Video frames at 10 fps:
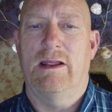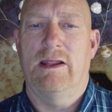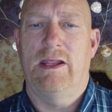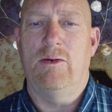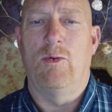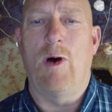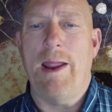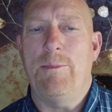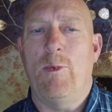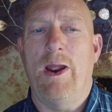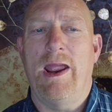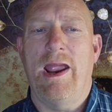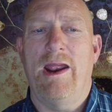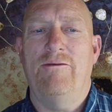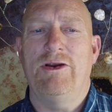uh, He will wipe away
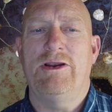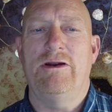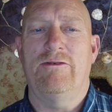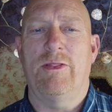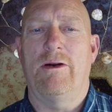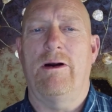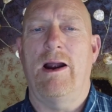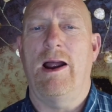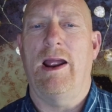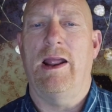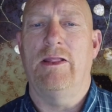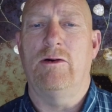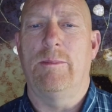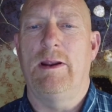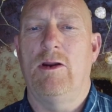every tear from their eye, and
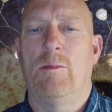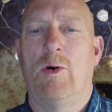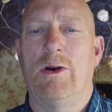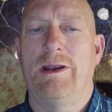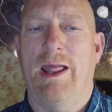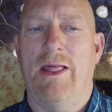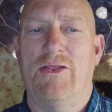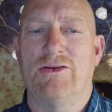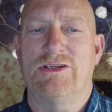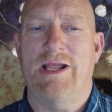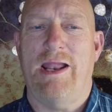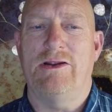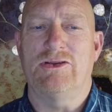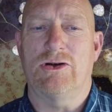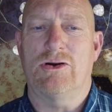there will be no more death and
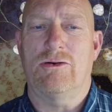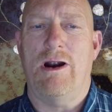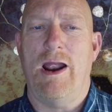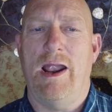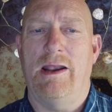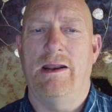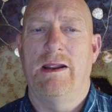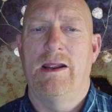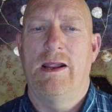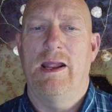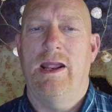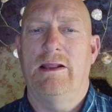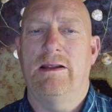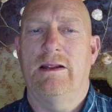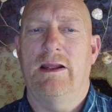sadness or crying.
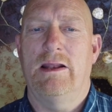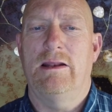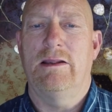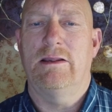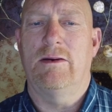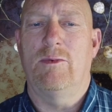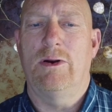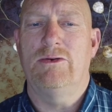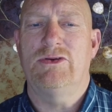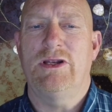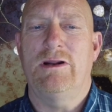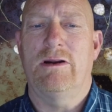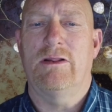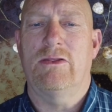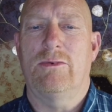And the, and the one who's seated
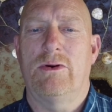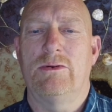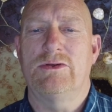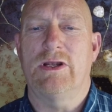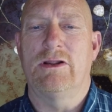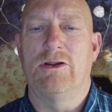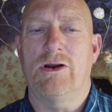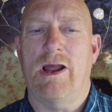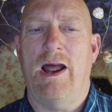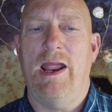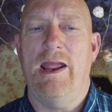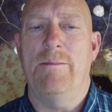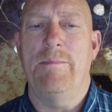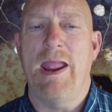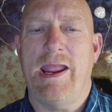on the throne said, "Look, I
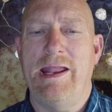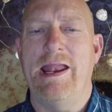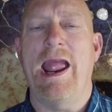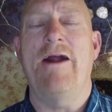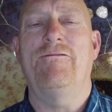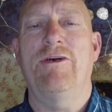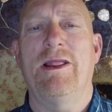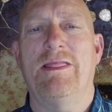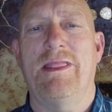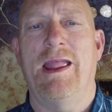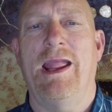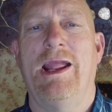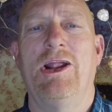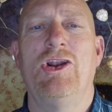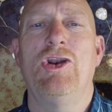am making
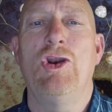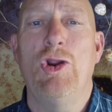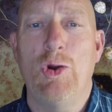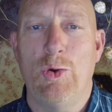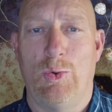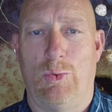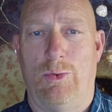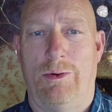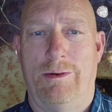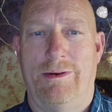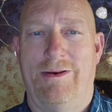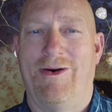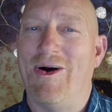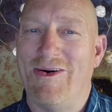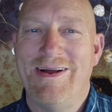everything new."
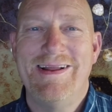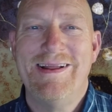Oh,